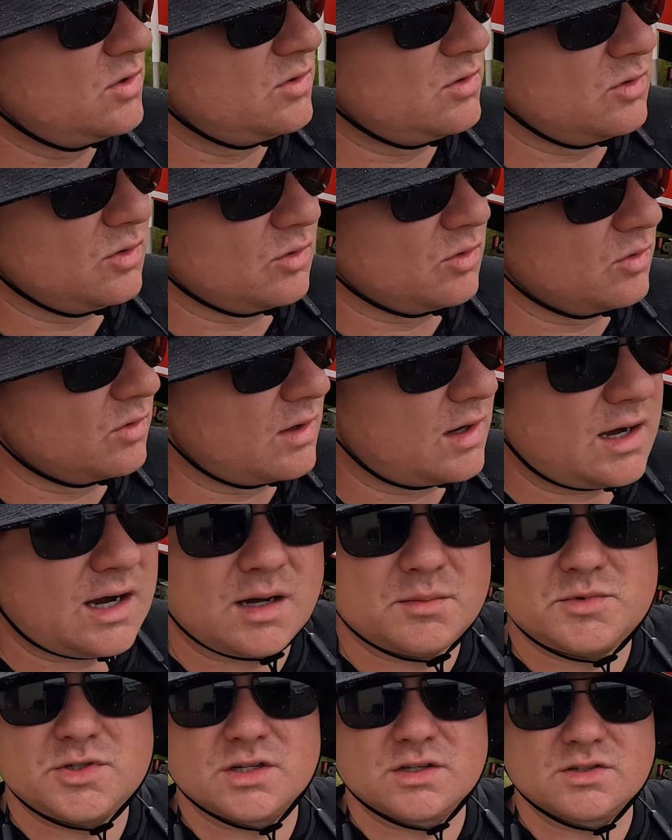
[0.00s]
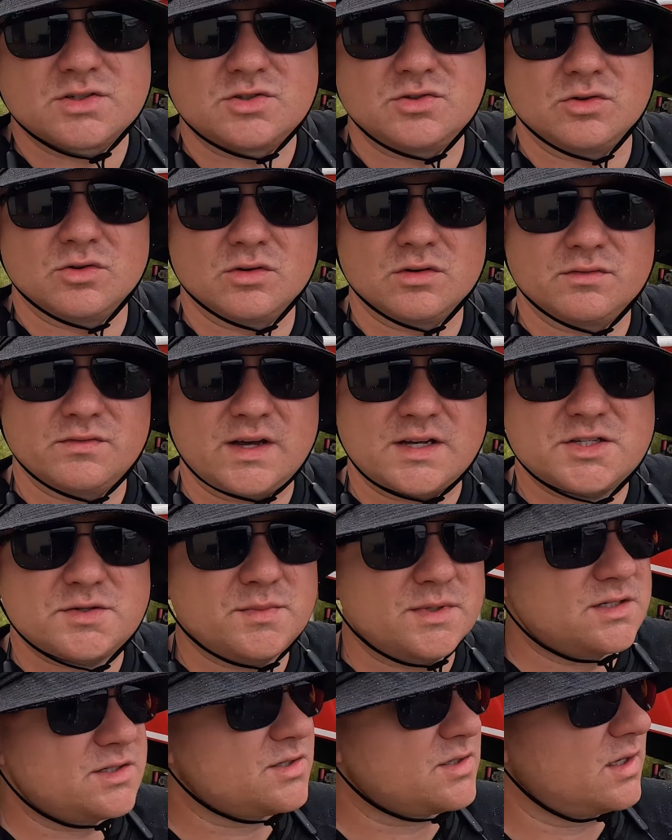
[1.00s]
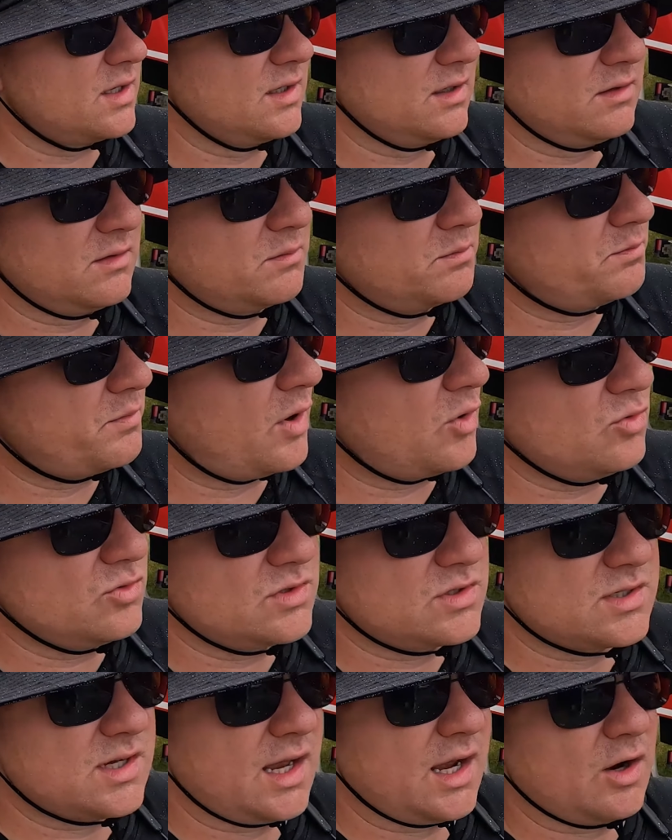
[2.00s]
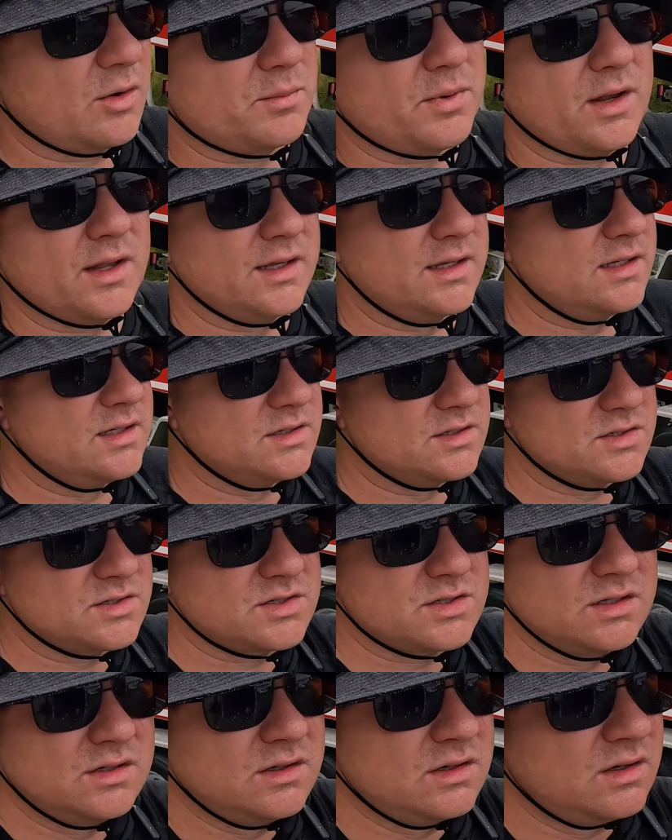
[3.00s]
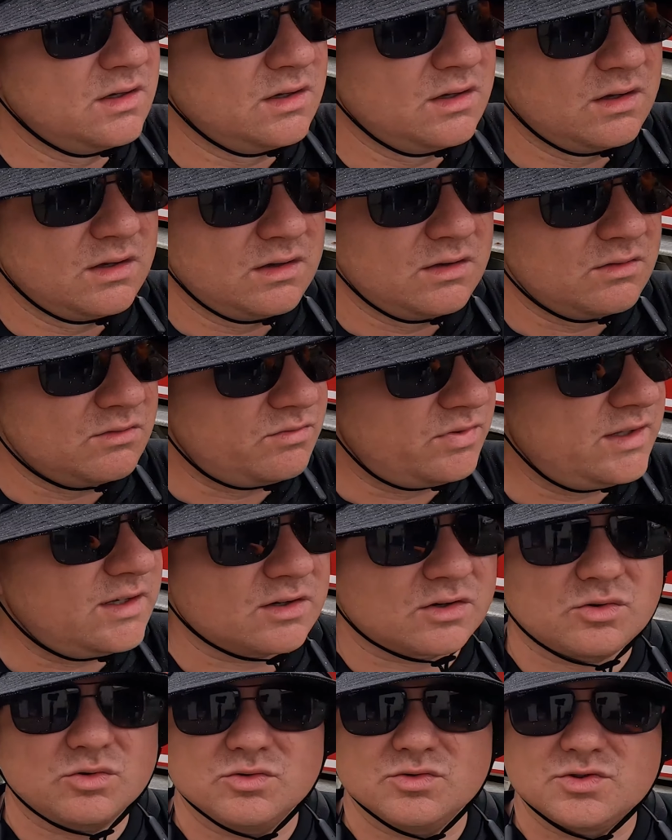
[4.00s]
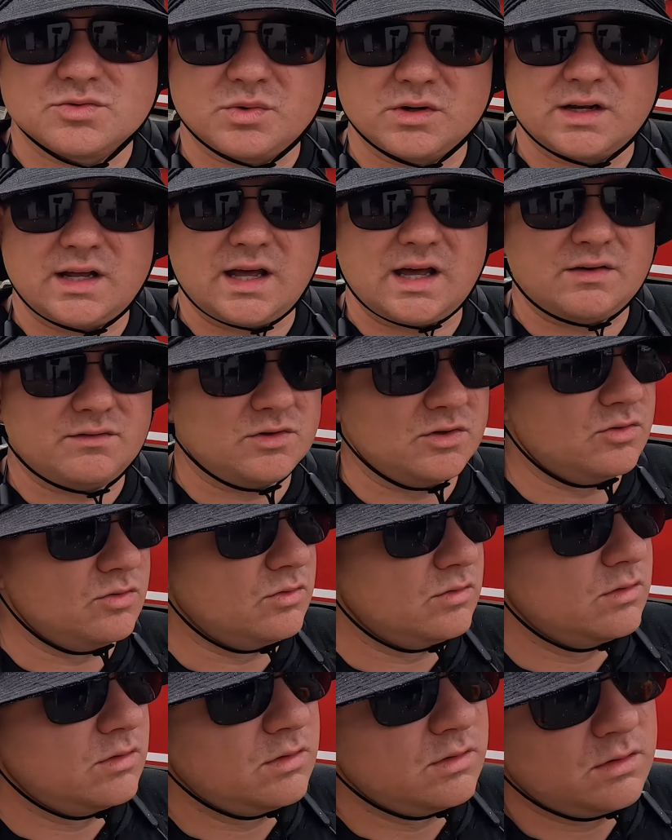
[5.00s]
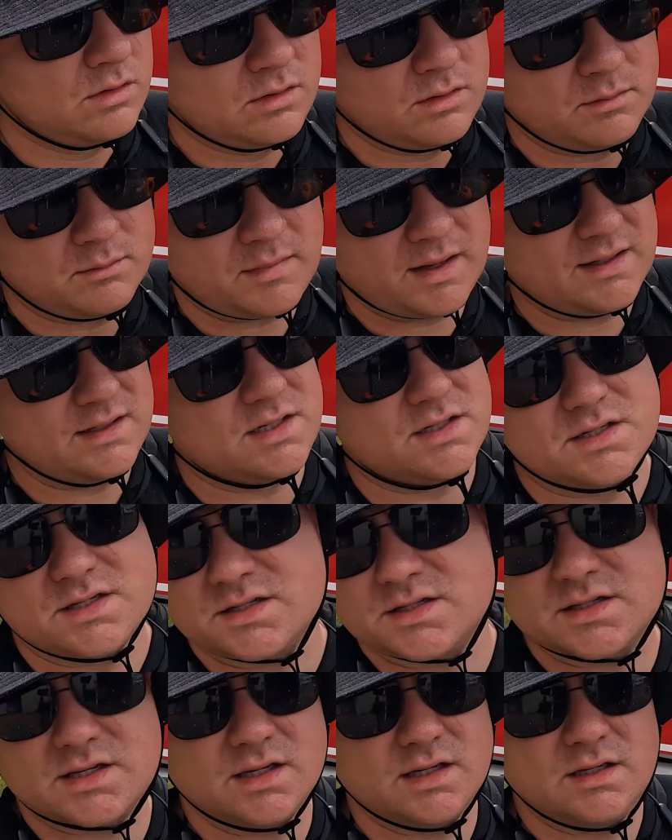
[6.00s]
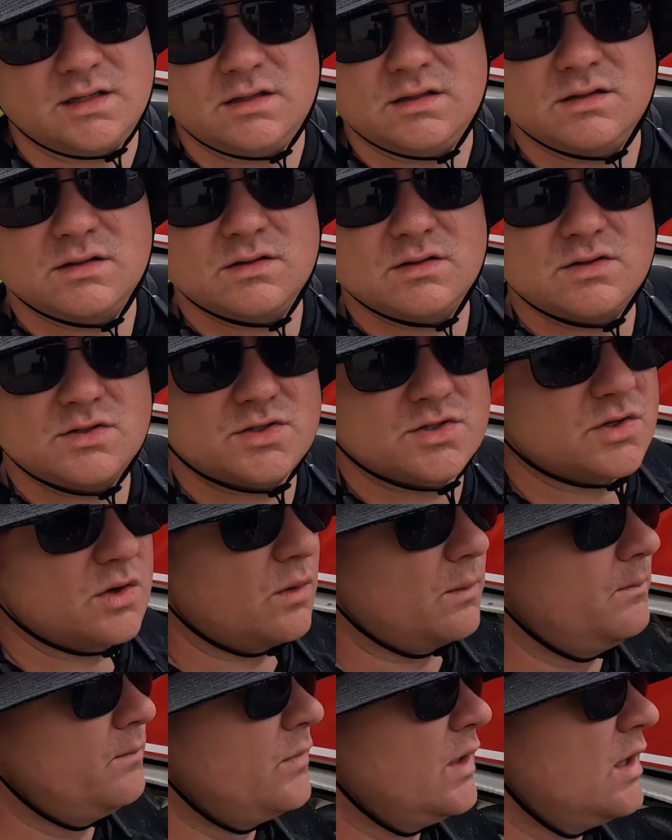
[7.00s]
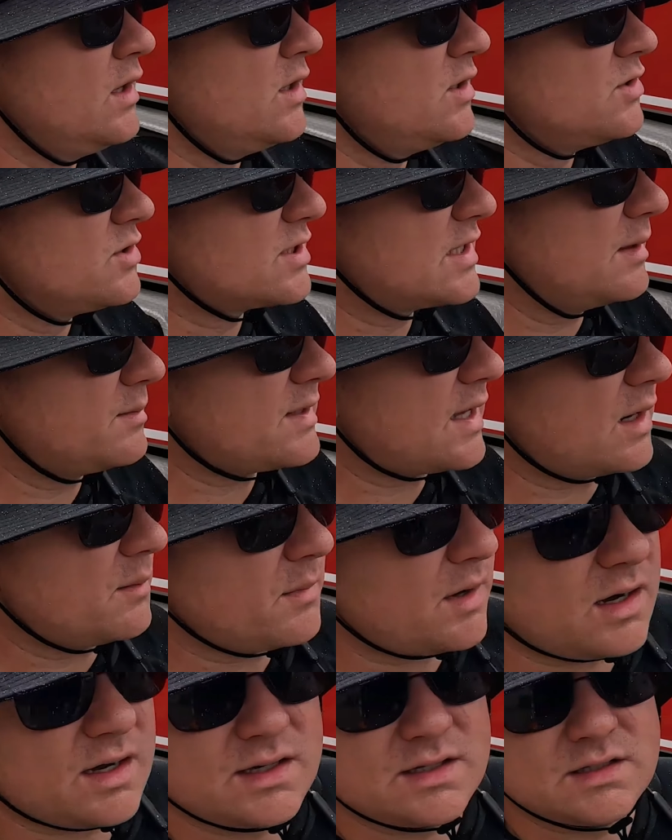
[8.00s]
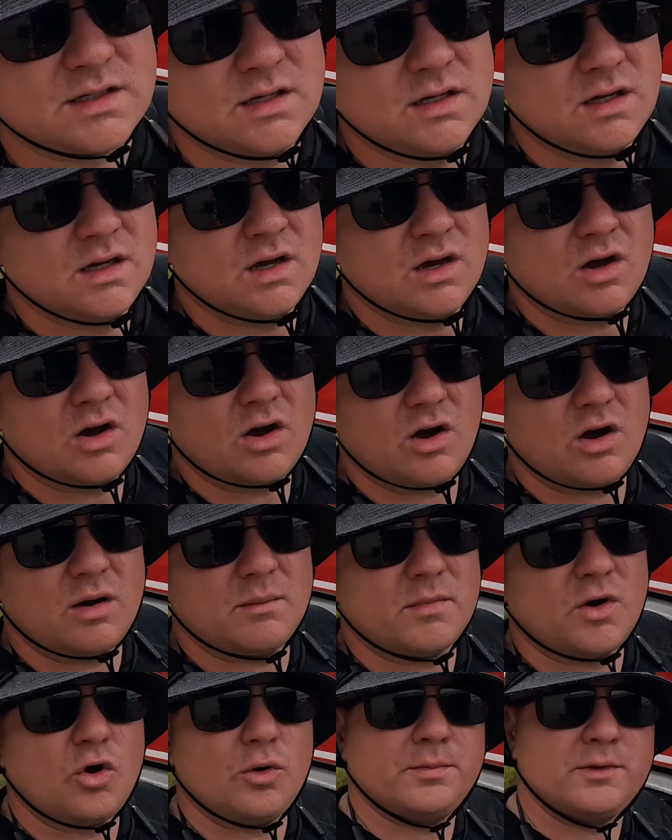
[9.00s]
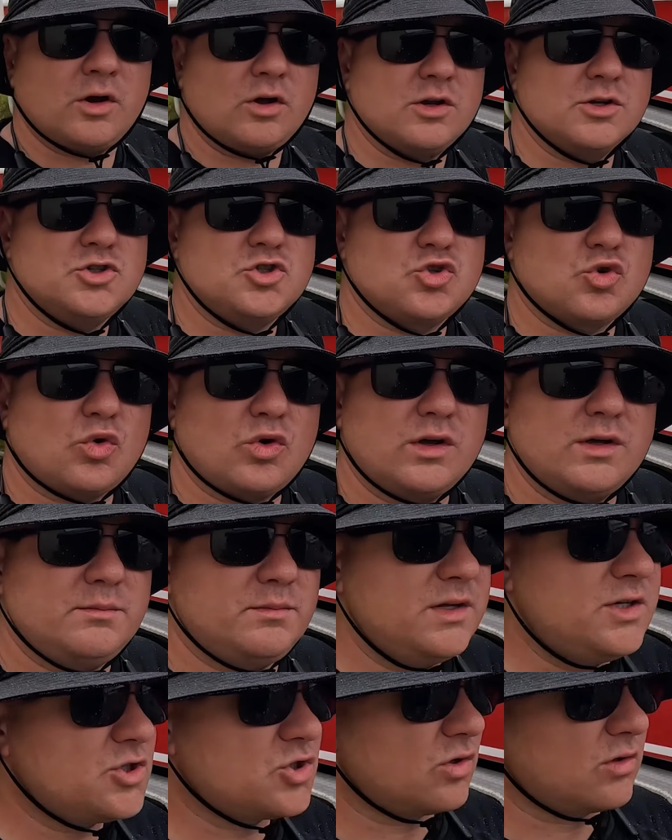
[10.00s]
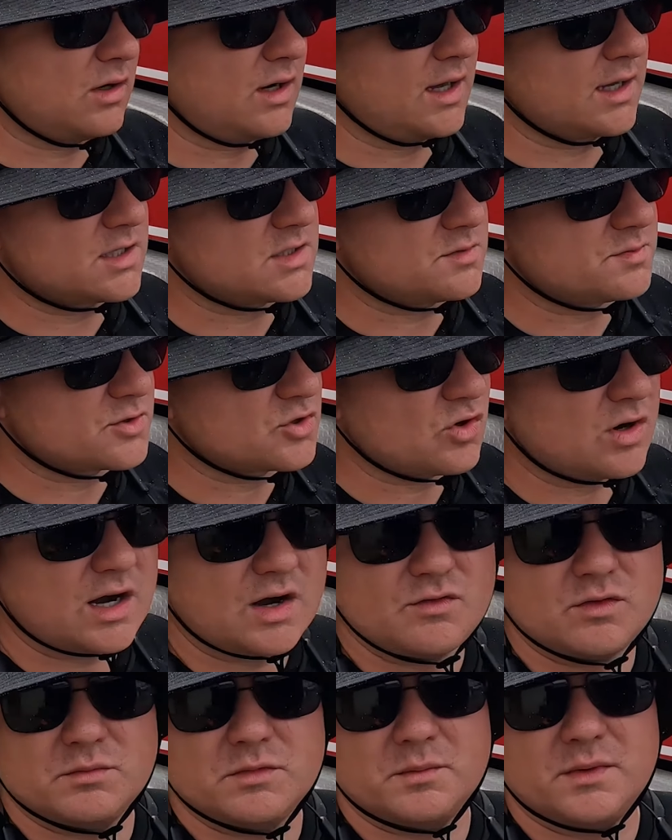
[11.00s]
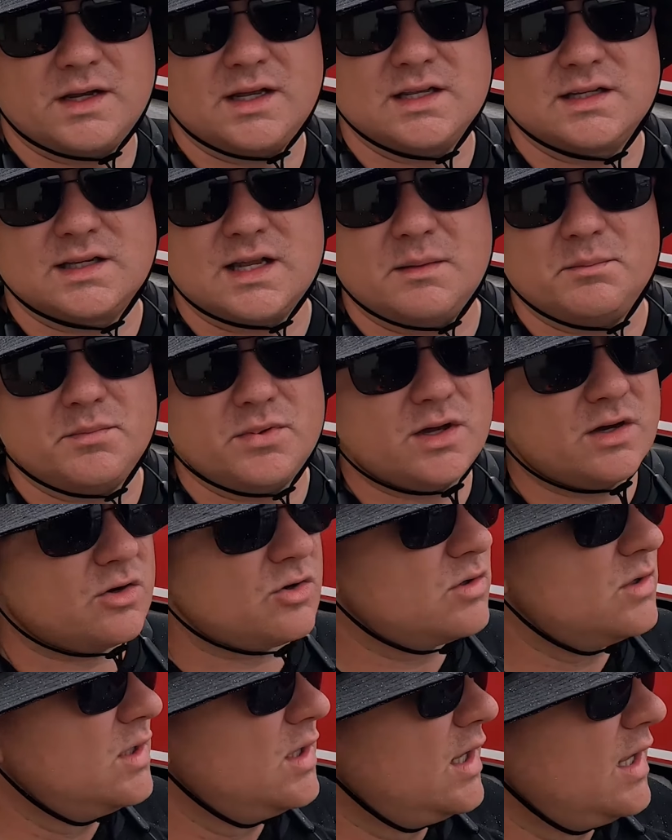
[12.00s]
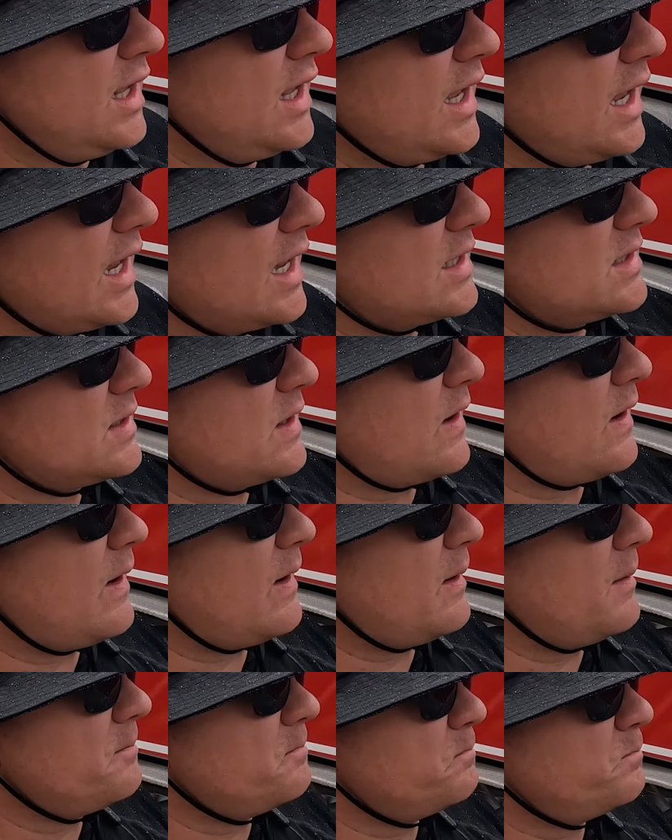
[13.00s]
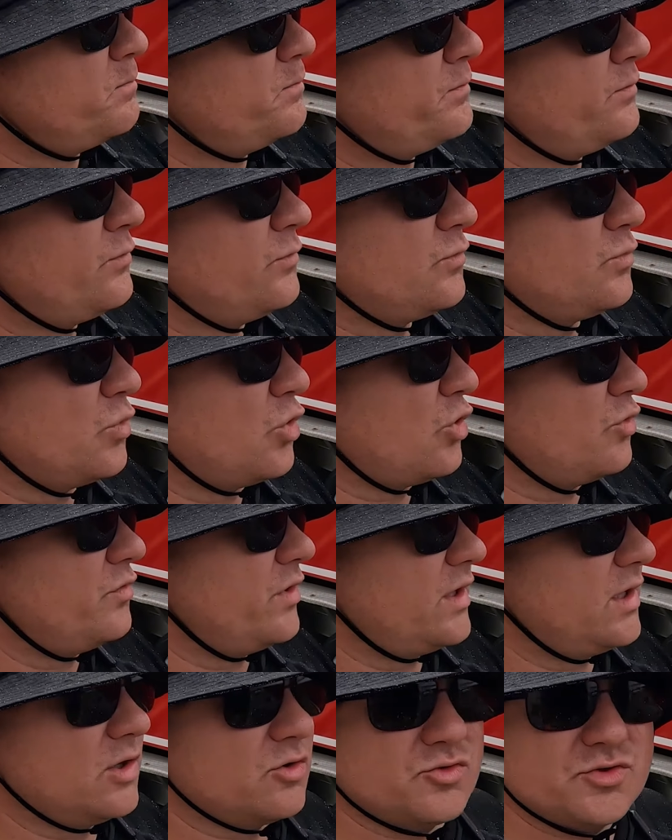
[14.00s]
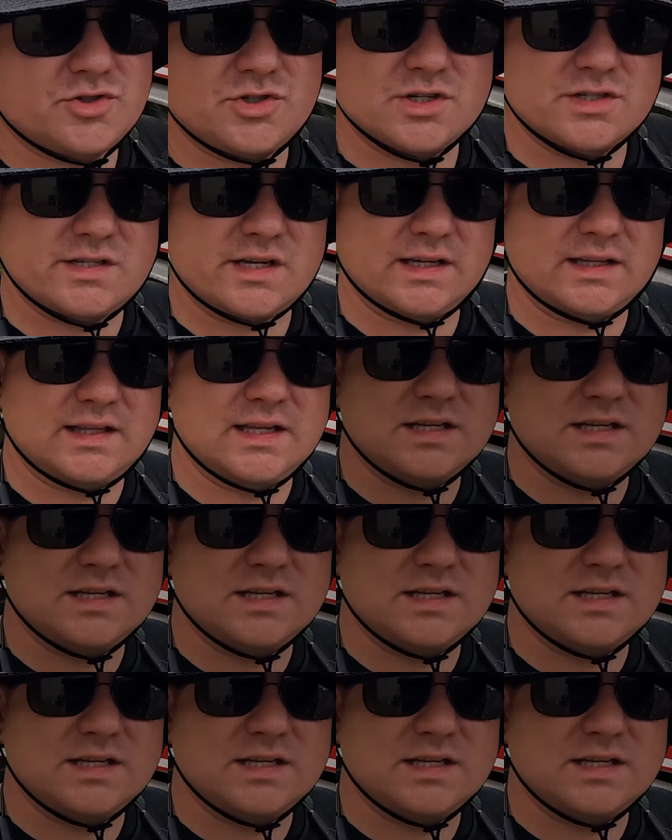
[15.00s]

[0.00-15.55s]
your objects, your investments like boats, airplanes, vehicles, what have you, maintenance is key. So just keep that in mind. Hope y'all enjoy. Be sure to like and subscribe. Remember to hit that bell. And more videos just like